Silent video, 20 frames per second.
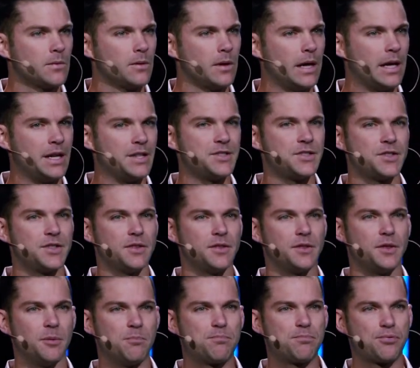And it's
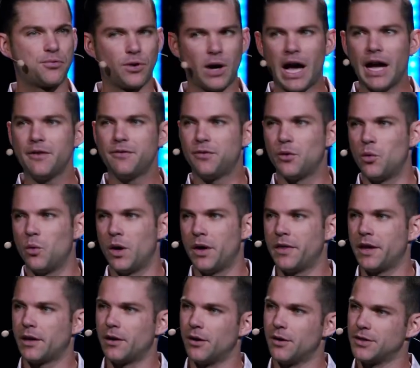the prideful one
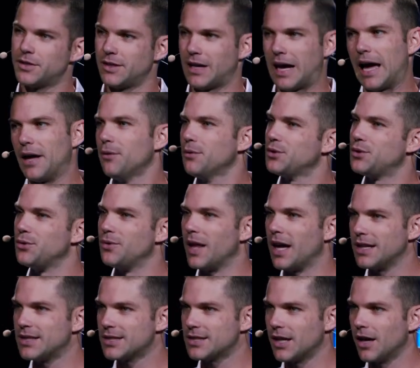that goes, I don't do
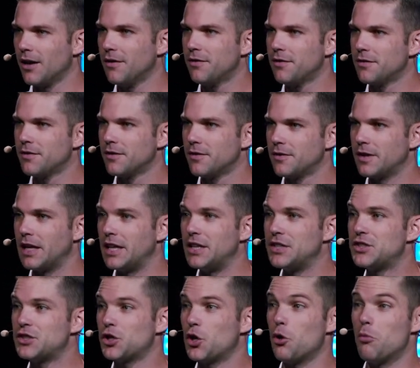that stuff that needs
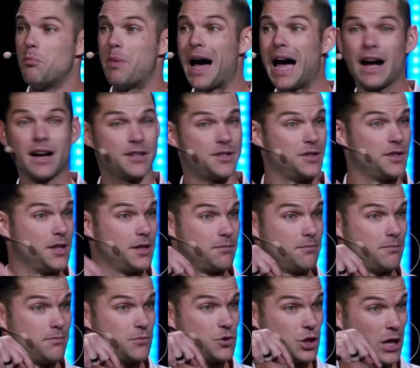to go back to the
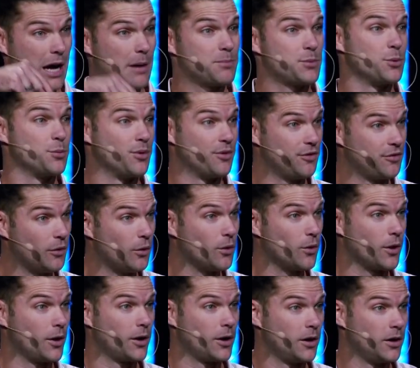chapter
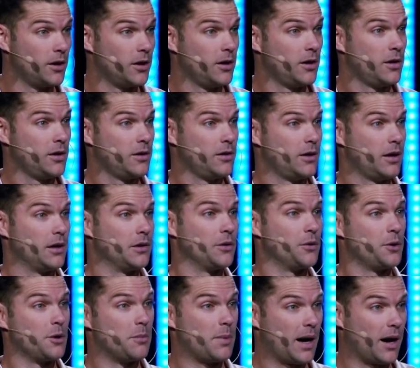before and
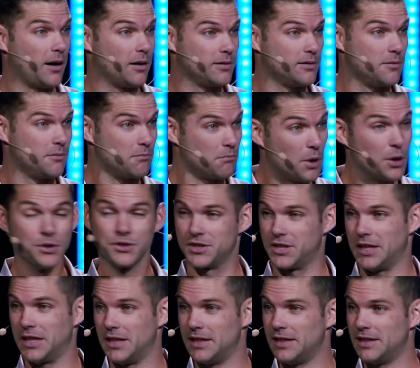learn about
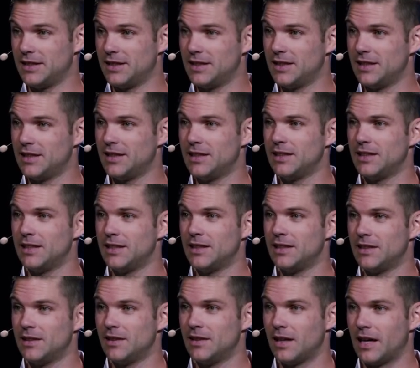mercy
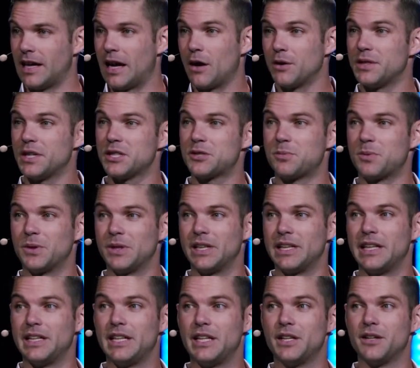and how desperately
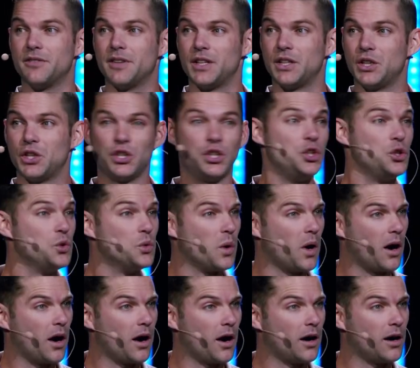in need of it you
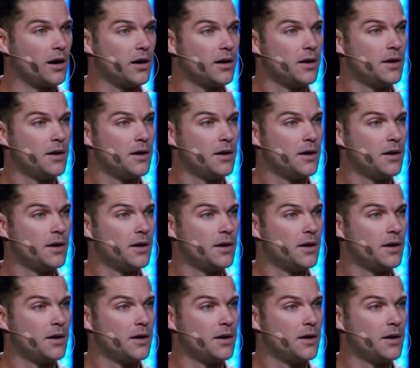are.